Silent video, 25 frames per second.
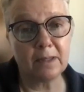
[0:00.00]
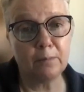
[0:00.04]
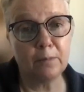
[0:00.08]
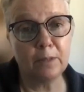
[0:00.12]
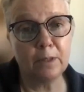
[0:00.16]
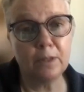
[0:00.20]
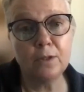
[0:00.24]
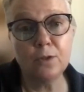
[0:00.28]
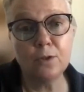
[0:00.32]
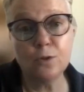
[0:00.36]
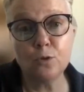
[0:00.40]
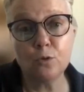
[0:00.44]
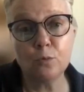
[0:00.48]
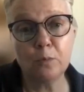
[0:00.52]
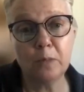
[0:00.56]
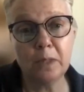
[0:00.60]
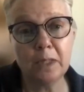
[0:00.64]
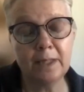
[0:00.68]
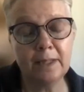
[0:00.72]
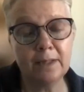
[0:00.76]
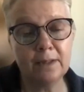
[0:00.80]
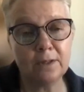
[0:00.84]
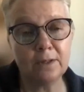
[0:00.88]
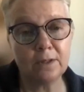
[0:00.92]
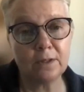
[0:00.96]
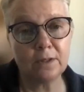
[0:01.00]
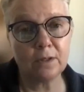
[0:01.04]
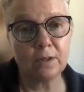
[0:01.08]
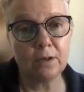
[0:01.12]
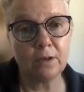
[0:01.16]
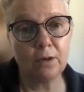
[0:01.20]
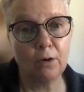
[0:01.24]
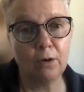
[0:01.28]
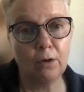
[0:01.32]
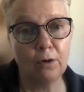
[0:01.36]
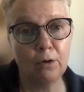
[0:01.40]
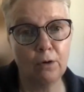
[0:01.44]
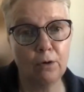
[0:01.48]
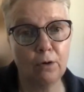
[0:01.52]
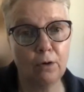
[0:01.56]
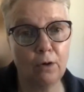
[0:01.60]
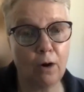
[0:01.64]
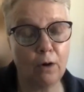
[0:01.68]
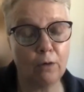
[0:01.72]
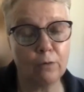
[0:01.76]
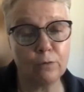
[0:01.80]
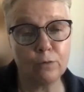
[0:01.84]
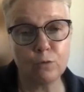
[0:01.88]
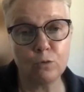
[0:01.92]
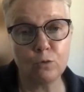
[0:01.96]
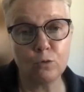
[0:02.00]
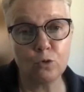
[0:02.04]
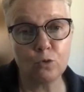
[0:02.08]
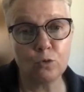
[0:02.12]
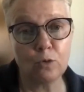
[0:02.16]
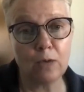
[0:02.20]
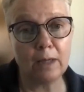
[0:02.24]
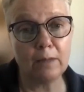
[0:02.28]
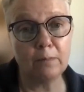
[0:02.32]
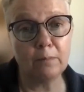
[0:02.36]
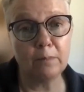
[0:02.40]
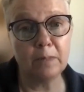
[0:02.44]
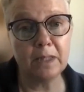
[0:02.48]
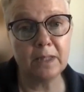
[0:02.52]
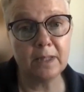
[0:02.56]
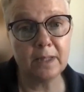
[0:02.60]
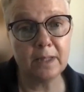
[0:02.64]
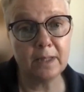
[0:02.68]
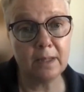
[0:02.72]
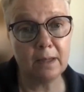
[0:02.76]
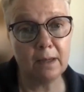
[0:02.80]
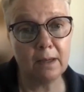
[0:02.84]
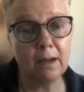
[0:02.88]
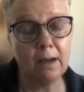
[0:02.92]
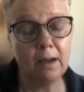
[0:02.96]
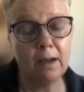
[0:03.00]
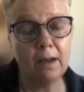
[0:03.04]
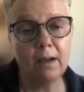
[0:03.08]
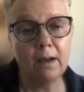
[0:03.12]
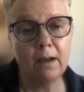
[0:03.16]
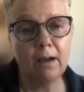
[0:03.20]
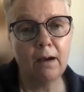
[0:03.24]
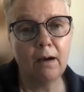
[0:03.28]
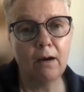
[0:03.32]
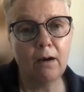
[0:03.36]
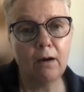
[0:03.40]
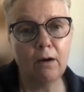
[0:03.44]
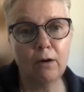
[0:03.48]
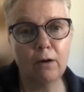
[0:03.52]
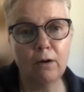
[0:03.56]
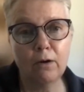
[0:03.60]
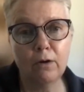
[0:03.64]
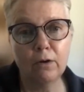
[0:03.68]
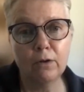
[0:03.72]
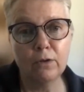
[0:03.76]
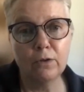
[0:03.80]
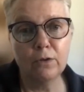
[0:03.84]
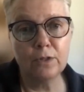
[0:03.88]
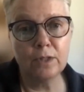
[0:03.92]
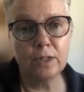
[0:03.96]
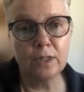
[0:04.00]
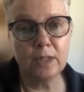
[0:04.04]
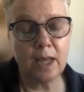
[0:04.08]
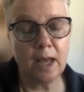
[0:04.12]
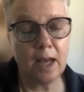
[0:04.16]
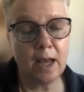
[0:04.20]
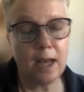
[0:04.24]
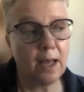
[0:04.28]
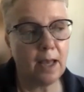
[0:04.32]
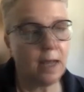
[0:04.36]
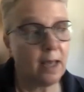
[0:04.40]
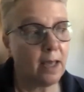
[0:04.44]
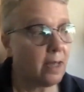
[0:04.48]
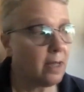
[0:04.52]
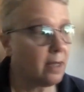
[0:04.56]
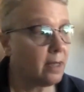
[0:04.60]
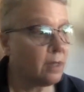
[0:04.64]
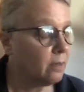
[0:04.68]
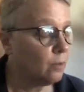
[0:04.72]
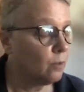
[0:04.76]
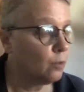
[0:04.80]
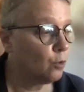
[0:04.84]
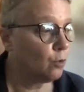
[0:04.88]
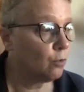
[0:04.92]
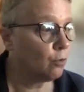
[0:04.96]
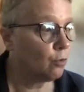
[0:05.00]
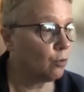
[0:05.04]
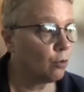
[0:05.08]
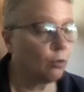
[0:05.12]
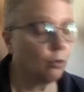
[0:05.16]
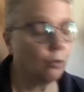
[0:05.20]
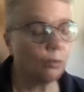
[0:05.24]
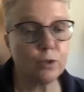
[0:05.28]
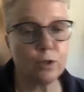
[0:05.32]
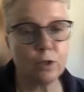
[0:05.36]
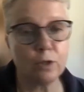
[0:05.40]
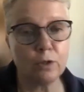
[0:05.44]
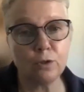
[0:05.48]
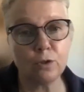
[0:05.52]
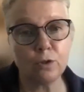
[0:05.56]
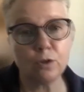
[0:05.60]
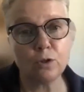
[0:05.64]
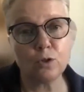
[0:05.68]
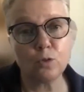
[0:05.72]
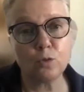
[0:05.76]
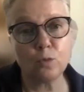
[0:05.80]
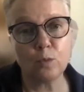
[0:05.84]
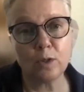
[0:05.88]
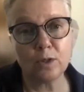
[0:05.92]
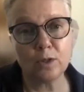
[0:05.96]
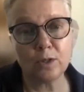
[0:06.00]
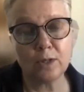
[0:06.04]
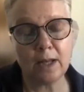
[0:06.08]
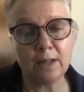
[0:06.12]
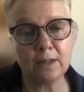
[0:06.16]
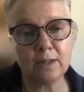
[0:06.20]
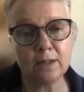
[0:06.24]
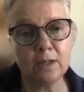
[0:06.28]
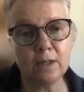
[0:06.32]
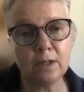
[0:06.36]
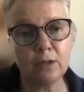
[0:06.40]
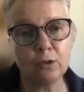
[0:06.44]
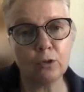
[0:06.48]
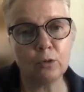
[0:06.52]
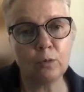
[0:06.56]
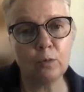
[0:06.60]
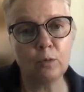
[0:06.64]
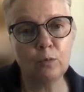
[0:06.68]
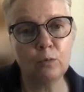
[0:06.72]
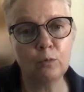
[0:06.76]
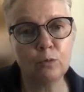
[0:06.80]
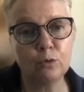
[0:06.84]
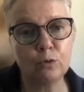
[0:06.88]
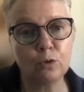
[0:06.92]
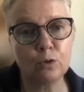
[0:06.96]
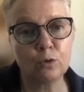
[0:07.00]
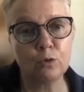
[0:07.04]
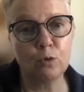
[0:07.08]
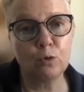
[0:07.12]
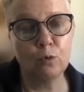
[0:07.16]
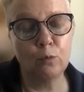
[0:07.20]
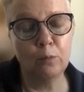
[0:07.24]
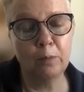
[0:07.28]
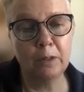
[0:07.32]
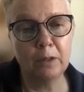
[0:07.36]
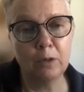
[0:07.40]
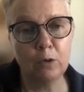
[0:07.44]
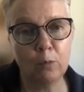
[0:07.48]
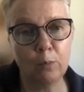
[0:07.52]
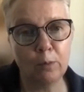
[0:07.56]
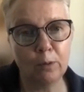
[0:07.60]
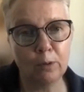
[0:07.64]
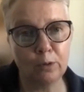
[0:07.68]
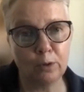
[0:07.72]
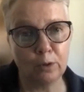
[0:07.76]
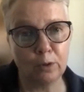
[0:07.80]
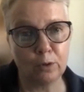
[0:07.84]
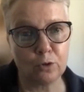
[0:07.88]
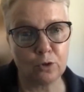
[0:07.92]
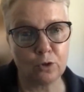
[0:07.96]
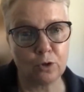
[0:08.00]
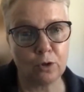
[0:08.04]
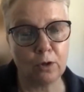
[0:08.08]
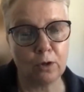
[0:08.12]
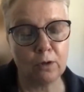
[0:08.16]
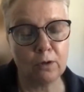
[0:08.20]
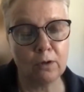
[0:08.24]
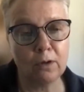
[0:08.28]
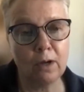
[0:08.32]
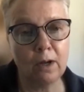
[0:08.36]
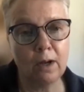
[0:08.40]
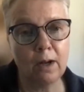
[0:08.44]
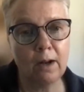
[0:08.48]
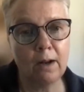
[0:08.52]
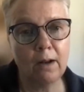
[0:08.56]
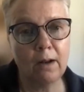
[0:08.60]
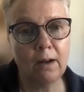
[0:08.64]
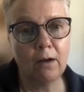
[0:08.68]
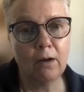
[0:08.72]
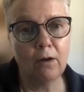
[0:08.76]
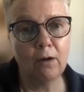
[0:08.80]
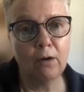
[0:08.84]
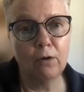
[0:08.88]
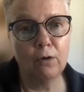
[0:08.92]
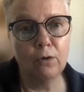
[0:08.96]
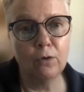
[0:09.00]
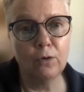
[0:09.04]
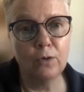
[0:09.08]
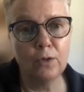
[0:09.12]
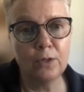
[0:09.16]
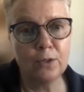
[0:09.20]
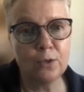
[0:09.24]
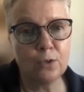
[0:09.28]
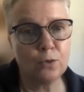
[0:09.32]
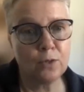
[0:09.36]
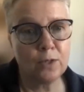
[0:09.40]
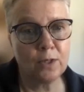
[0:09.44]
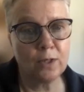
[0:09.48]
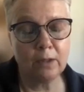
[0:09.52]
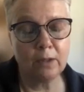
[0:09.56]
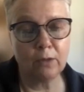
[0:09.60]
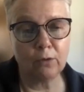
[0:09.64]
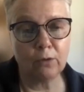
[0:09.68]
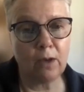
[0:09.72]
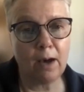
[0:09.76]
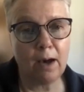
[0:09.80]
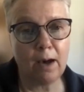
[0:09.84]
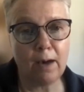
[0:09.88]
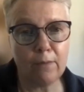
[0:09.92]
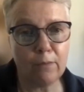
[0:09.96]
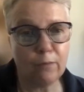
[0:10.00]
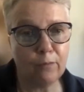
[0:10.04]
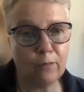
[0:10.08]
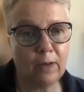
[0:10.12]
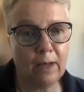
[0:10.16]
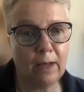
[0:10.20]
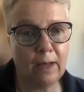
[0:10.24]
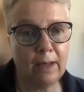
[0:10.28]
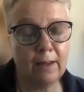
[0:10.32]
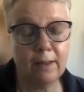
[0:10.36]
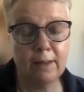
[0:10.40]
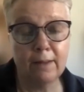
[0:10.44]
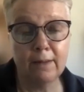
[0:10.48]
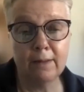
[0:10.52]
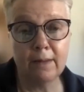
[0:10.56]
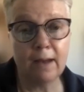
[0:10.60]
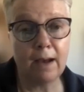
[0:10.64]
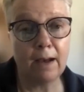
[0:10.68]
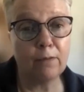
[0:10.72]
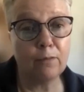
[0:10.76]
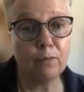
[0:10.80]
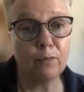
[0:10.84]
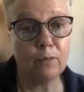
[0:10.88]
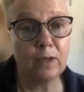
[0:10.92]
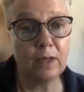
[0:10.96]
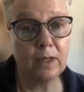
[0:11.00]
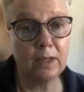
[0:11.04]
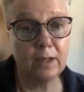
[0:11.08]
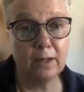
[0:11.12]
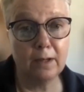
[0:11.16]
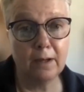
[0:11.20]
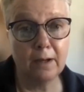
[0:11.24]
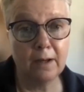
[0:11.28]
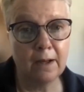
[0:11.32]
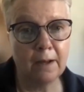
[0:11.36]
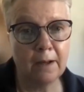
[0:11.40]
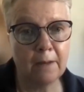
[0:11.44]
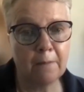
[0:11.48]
I mean, in the minutes of the July meeting, the consensus was that the economy would slow below potential in the second half, and I fear